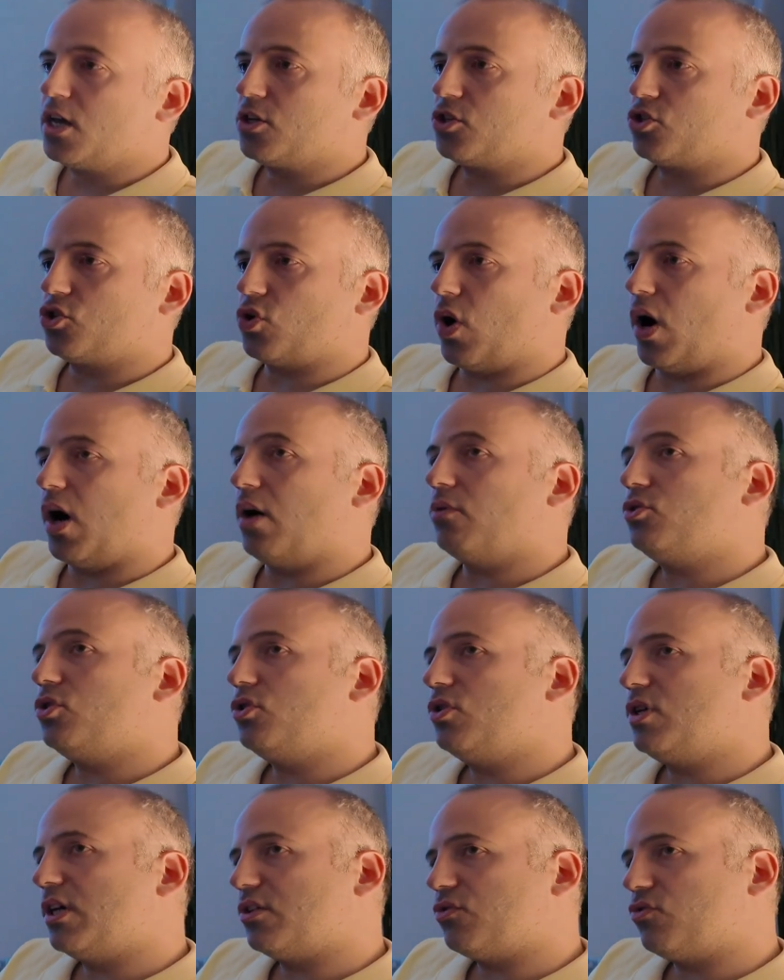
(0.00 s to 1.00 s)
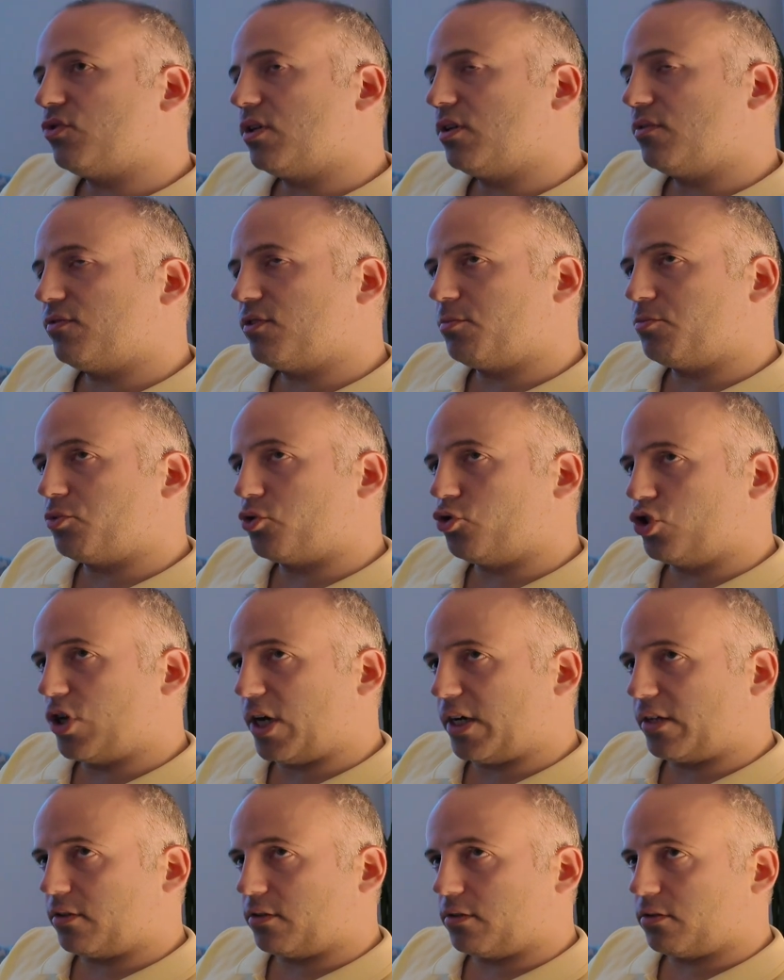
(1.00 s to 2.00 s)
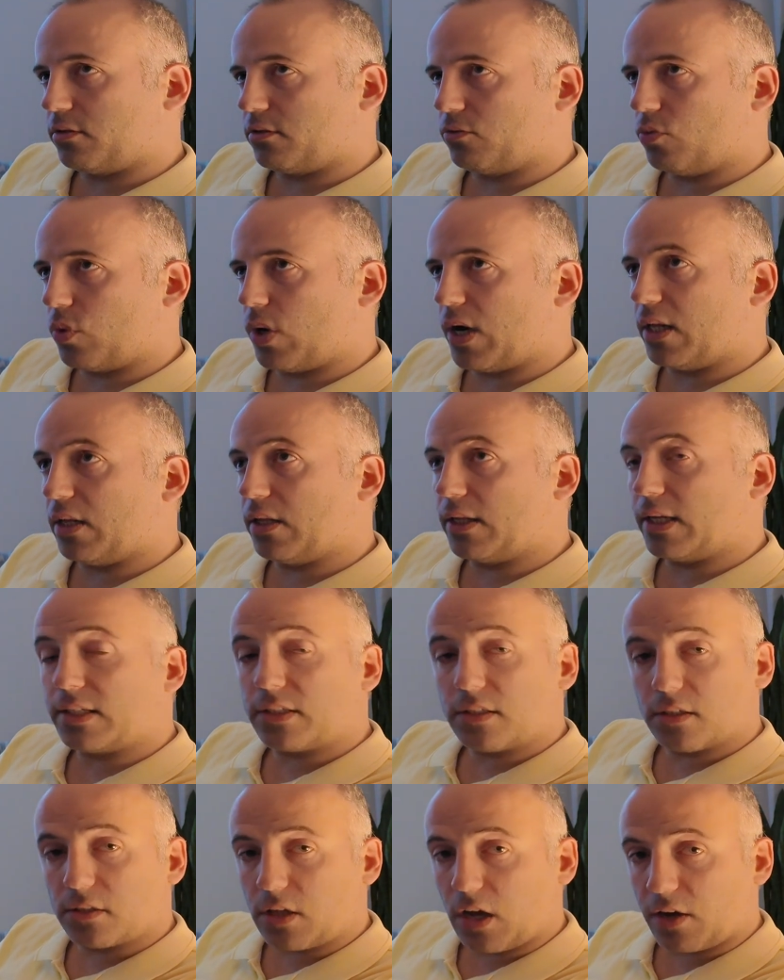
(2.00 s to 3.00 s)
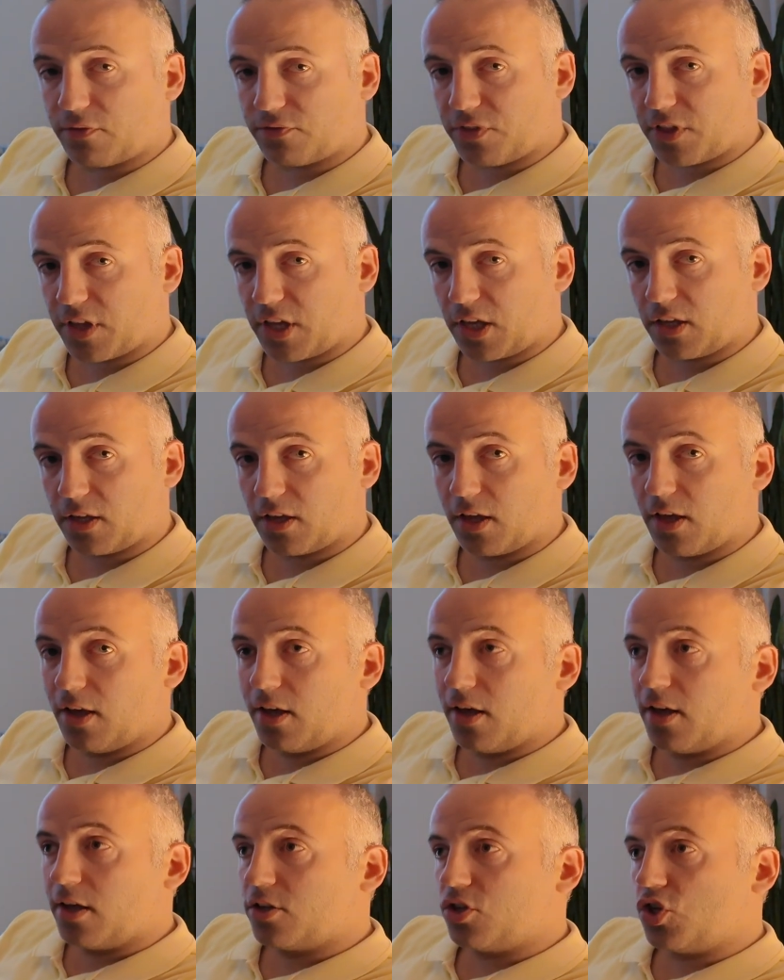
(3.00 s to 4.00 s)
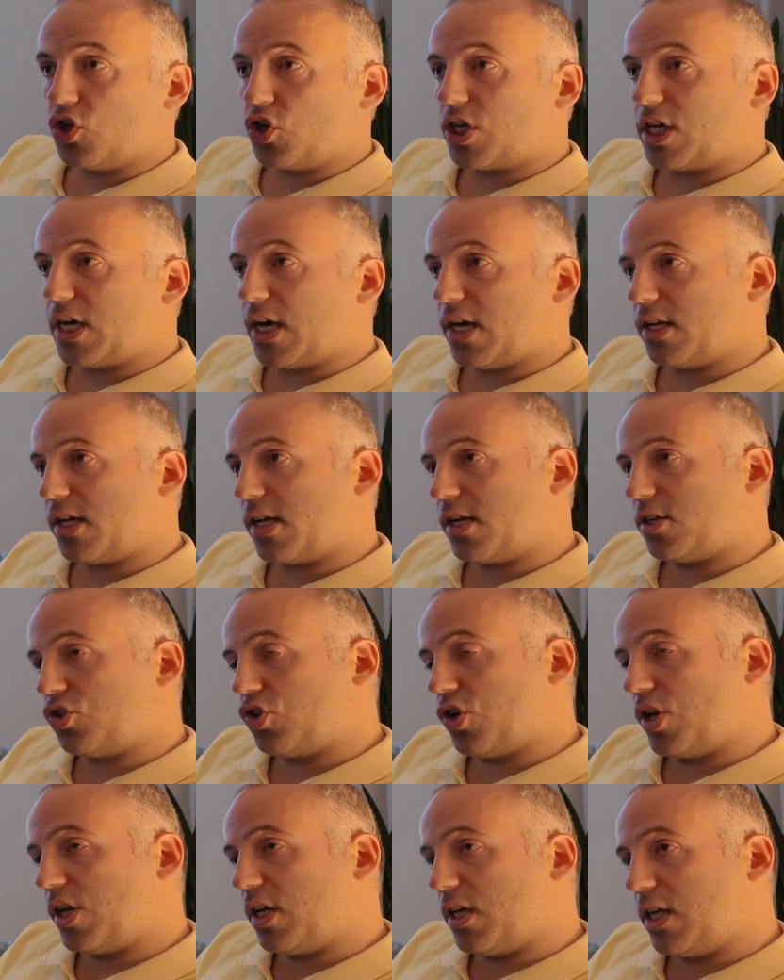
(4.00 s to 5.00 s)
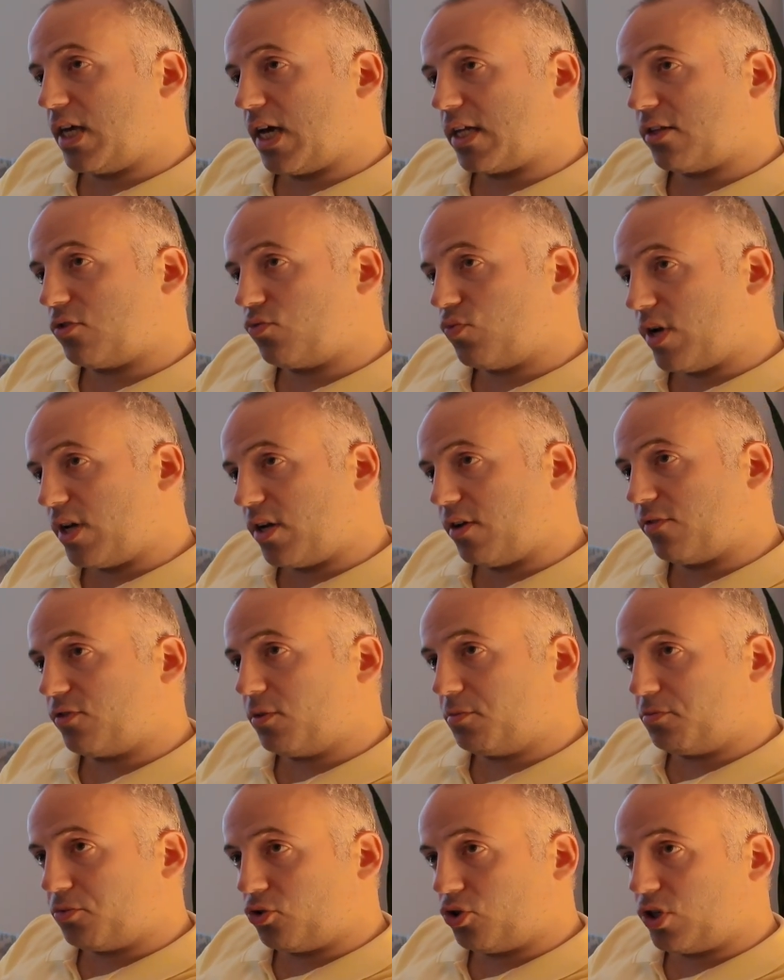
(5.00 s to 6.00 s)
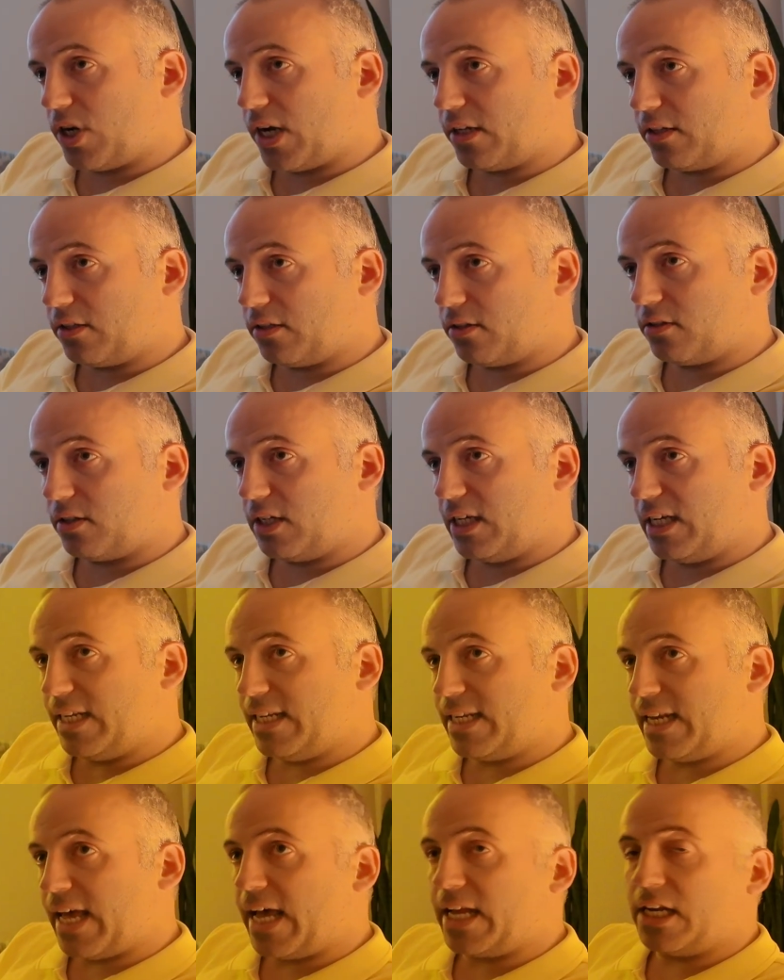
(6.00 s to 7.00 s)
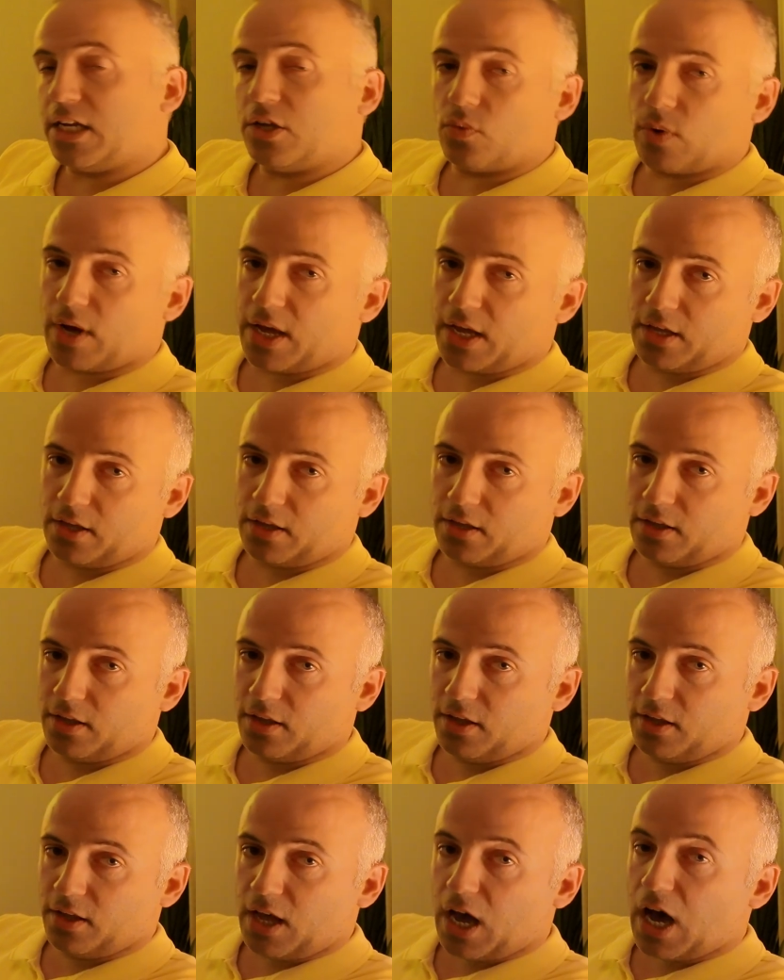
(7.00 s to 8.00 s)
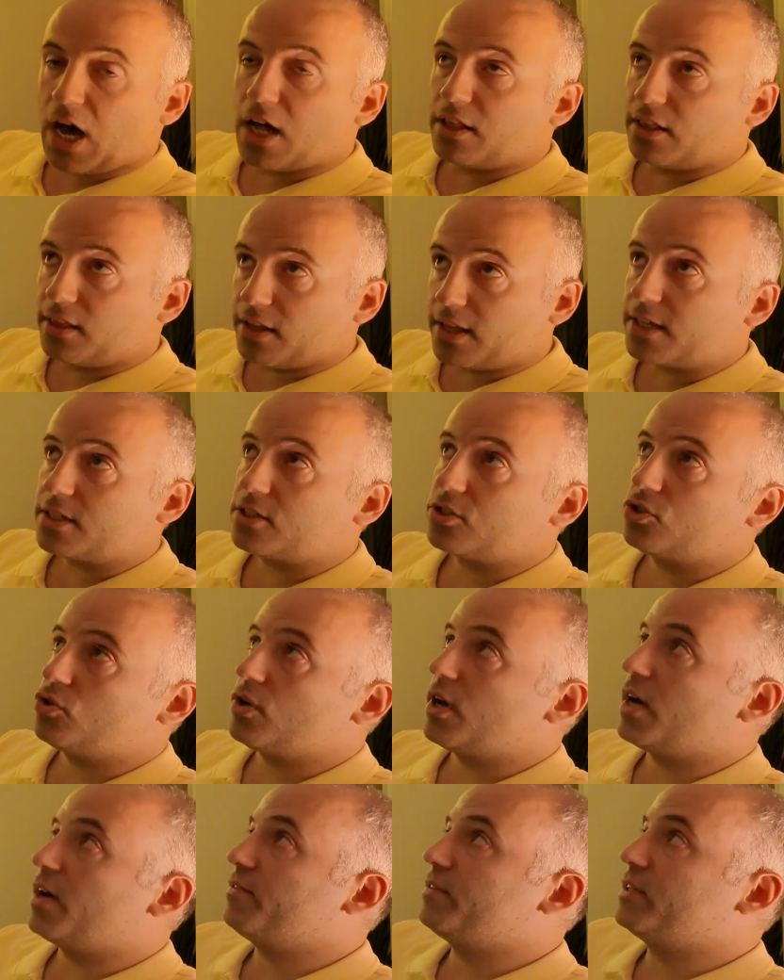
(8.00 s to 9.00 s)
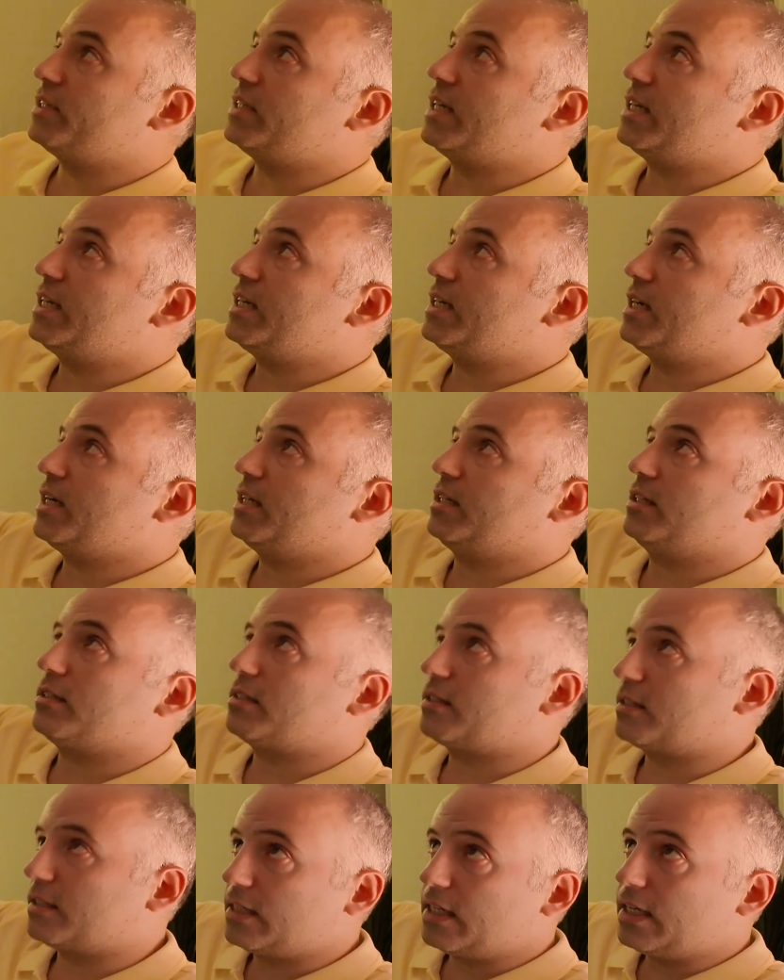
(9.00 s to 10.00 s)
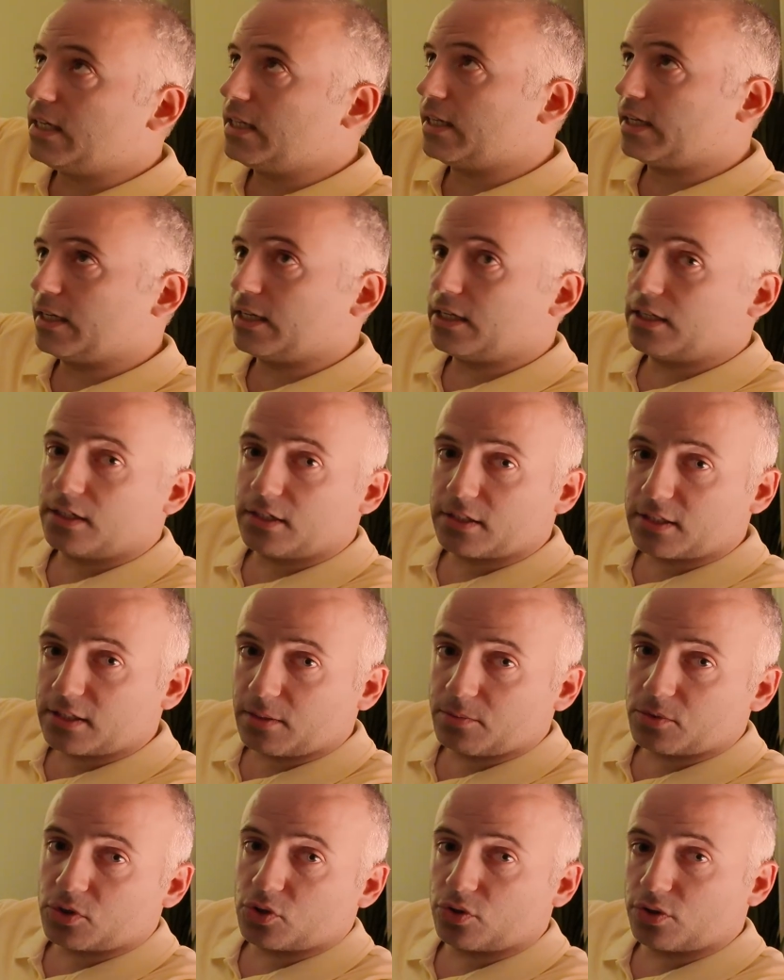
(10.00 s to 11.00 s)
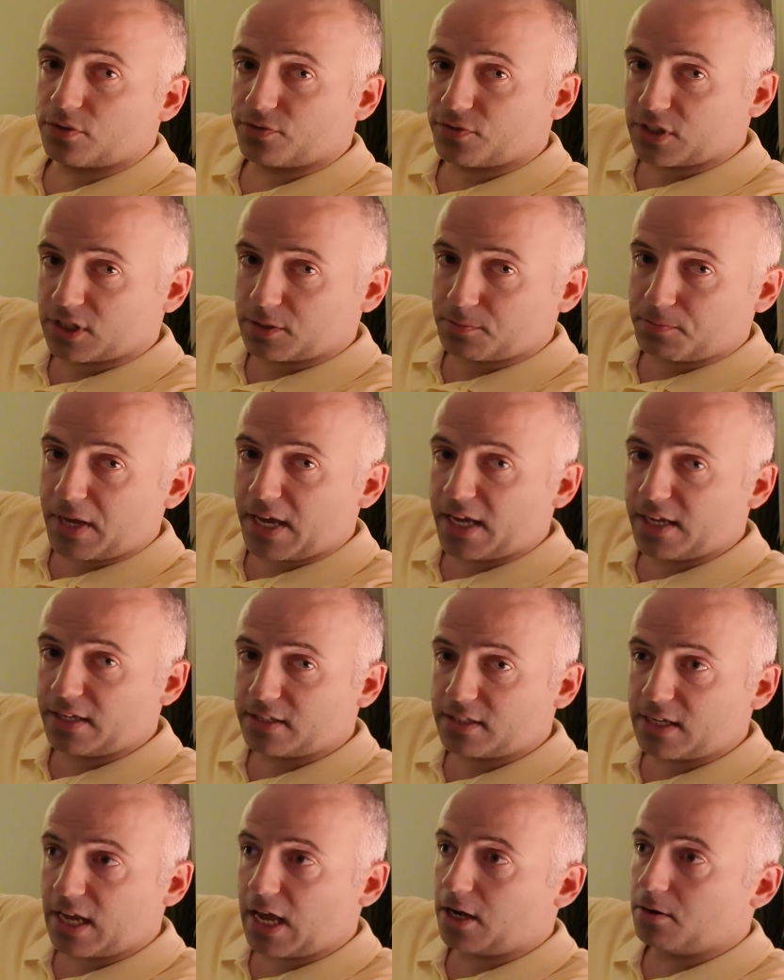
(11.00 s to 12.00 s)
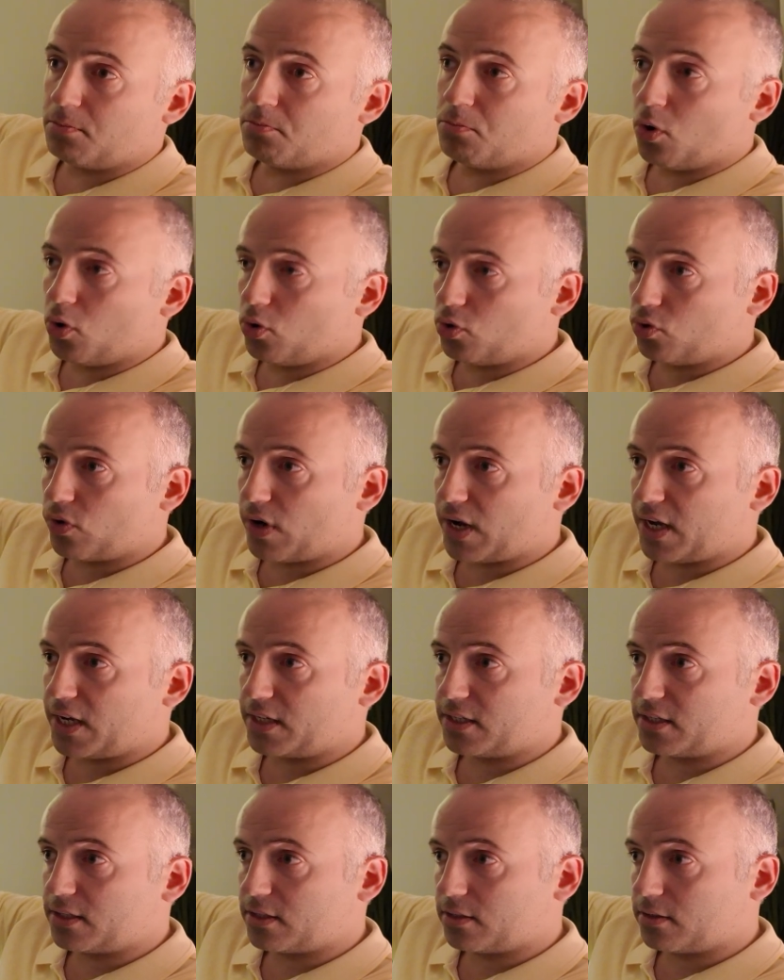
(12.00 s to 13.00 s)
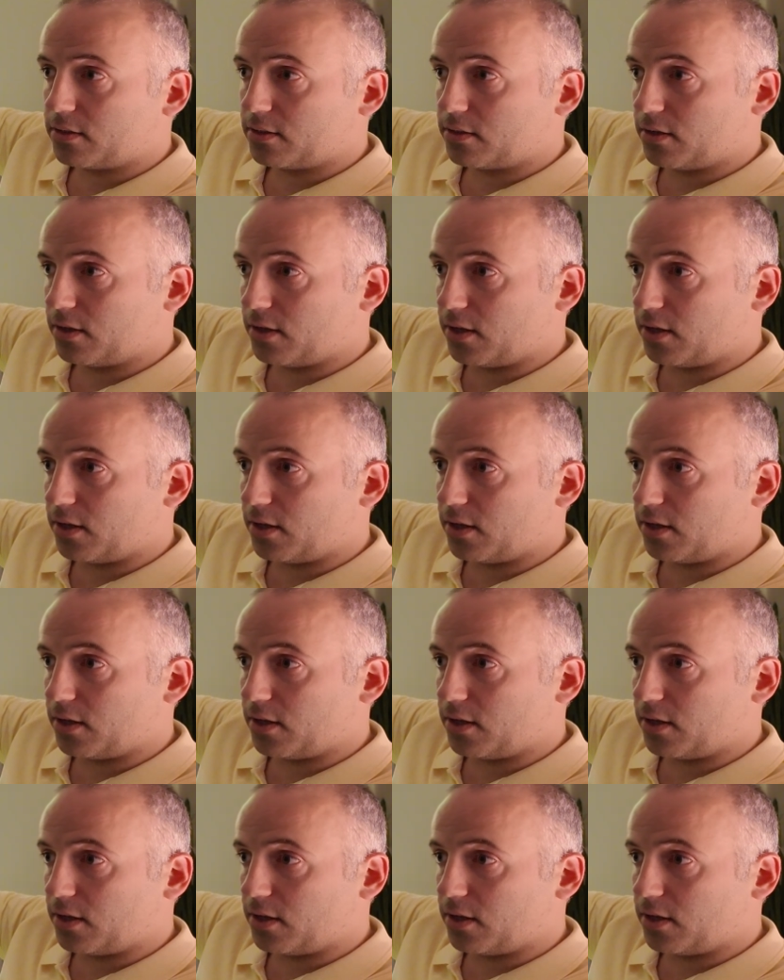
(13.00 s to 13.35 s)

So how do you get rid of the projector? Well, that's a tough thing. You can't actually get rid of the projector in any way unless you have a dedicated ceiling, some sort of a space, and motorized